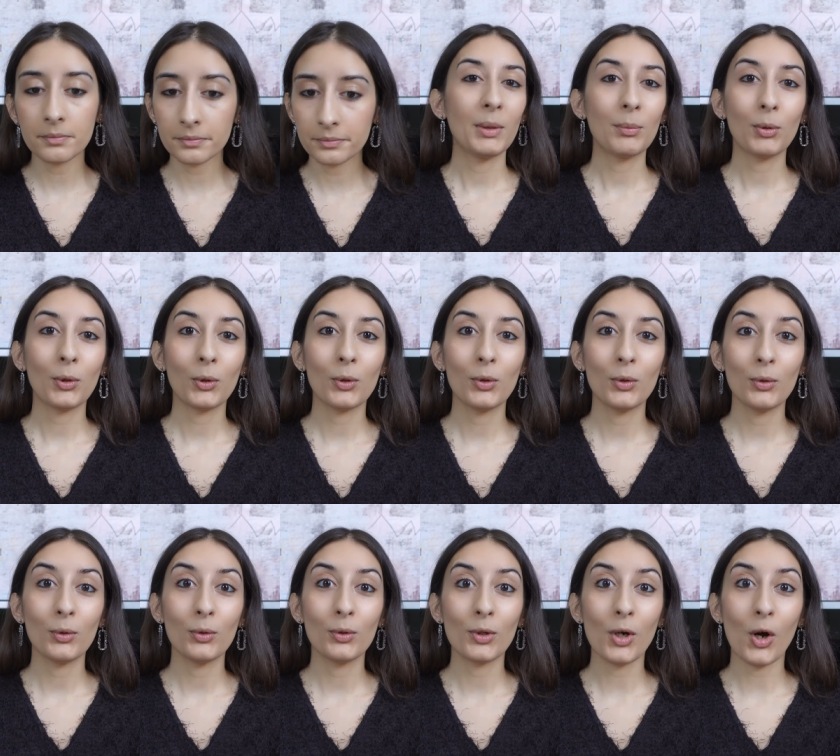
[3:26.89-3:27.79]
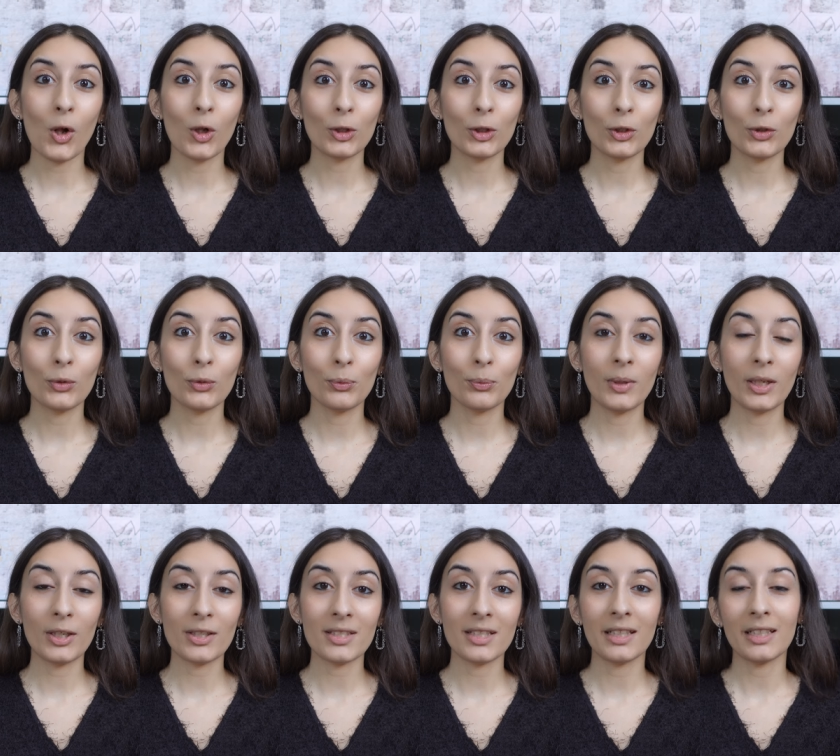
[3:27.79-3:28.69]
people who call you
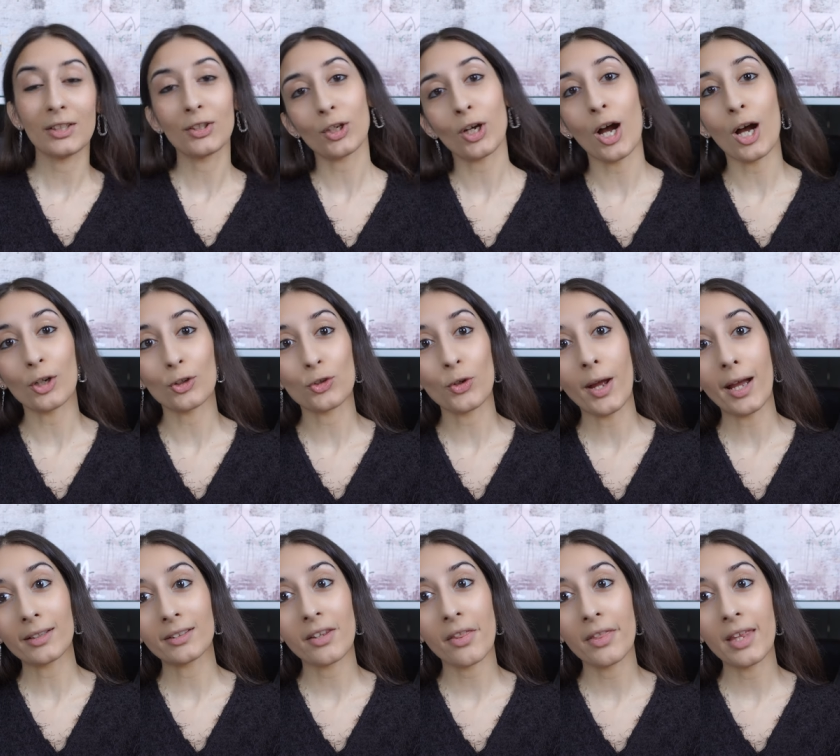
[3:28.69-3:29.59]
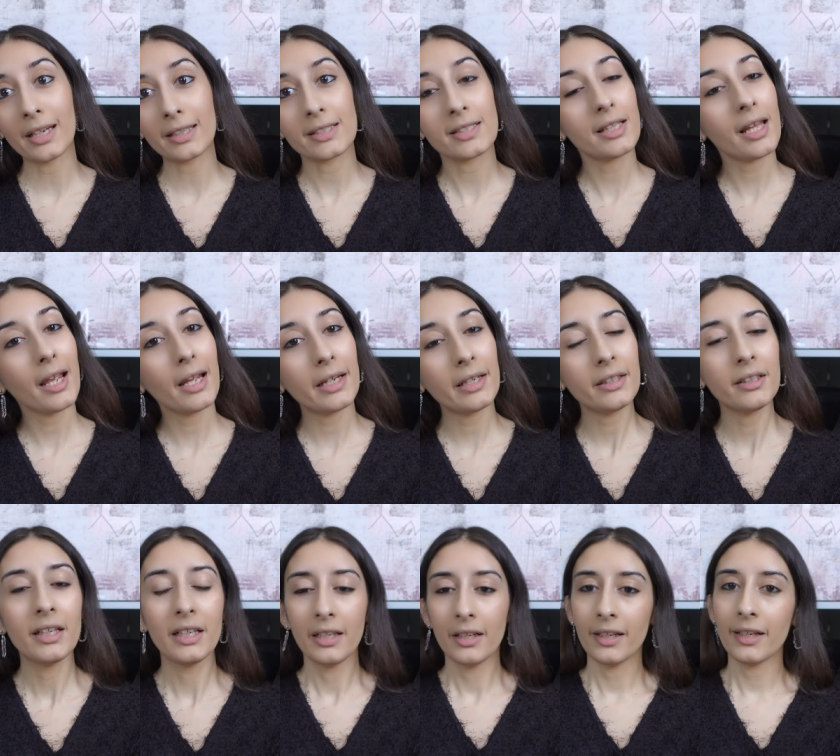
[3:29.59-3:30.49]
because they need a contract the next
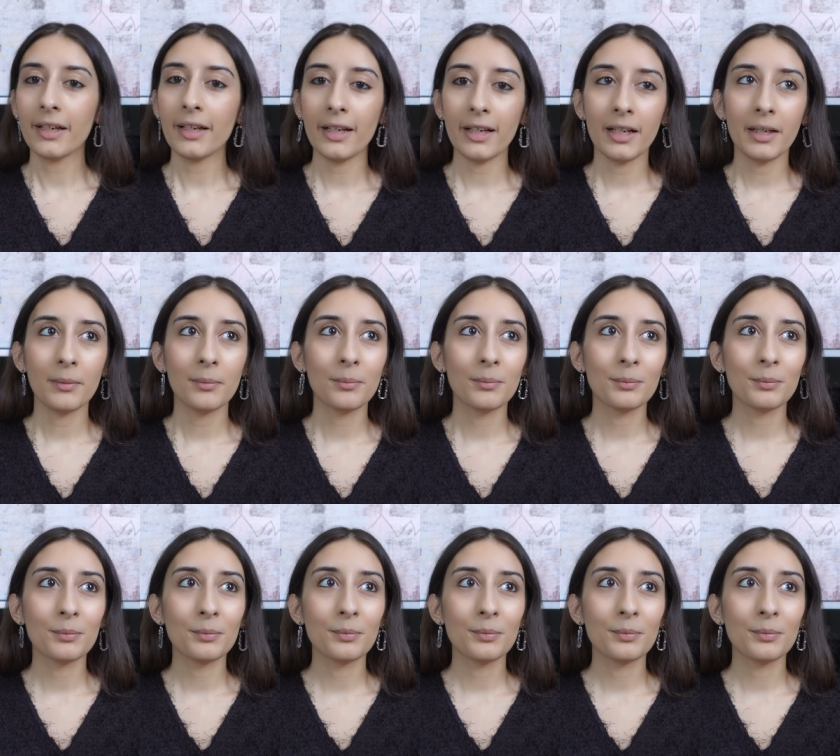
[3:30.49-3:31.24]
day. Um,